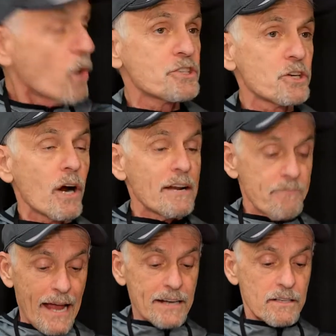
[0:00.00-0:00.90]
Oh, sure. In
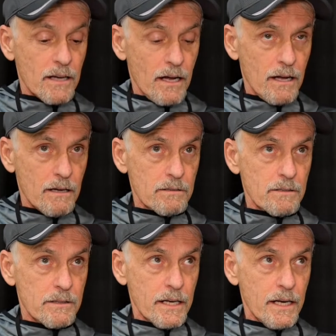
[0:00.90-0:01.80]
fact,
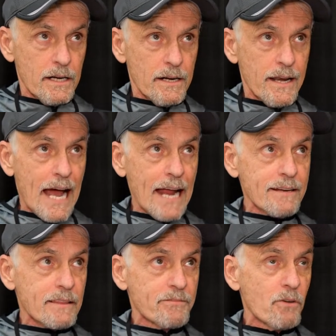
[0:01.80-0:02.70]
the
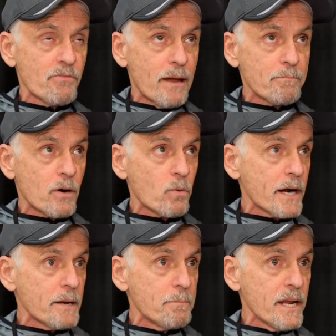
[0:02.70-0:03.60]
9th of November, we're
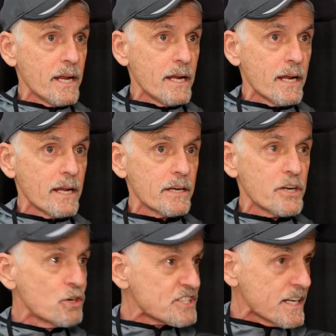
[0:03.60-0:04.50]
going to be in
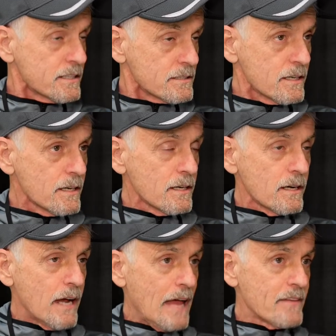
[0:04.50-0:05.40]
Houston.
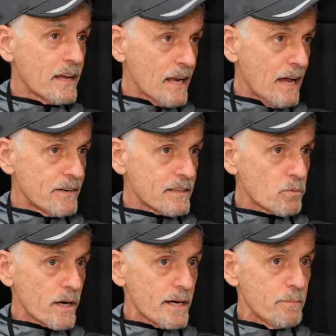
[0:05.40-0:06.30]
And the 11th,
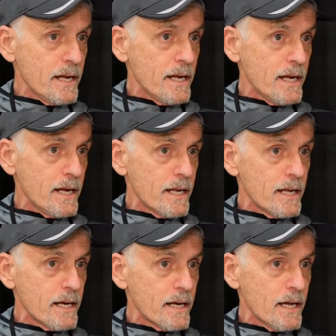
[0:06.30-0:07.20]
we're going to be
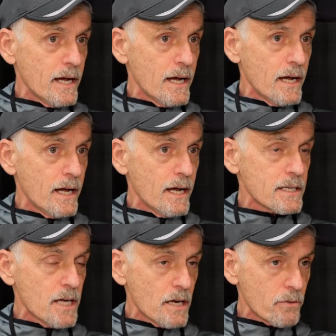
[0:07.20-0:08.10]
in
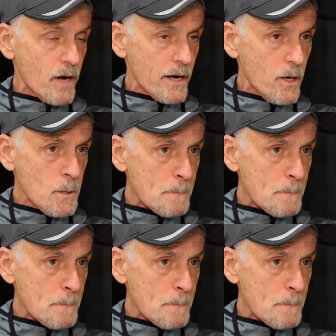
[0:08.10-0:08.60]
Colorado.